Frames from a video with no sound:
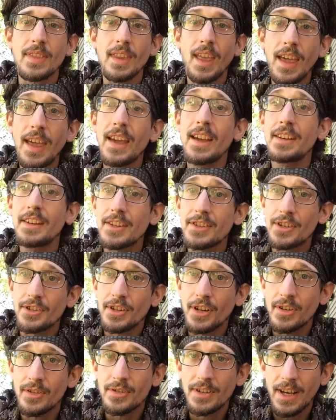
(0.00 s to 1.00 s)
And as it
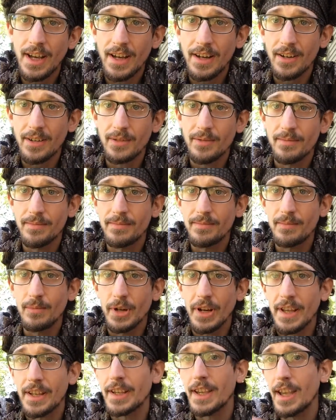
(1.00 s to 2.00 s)
turned out,
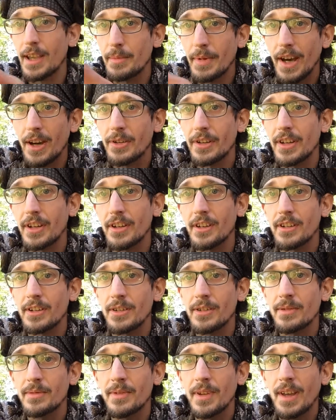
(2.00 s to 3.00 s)
when I came out
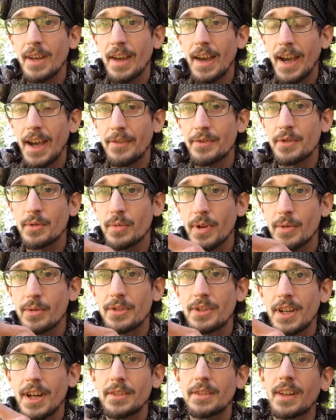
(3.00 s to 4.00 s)
here after we were
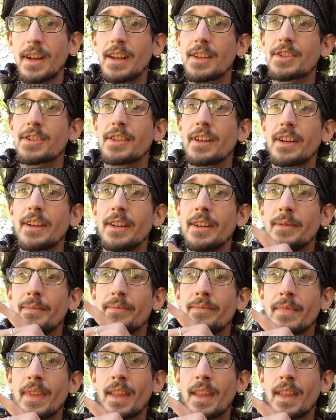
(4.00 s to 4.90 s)
done last night,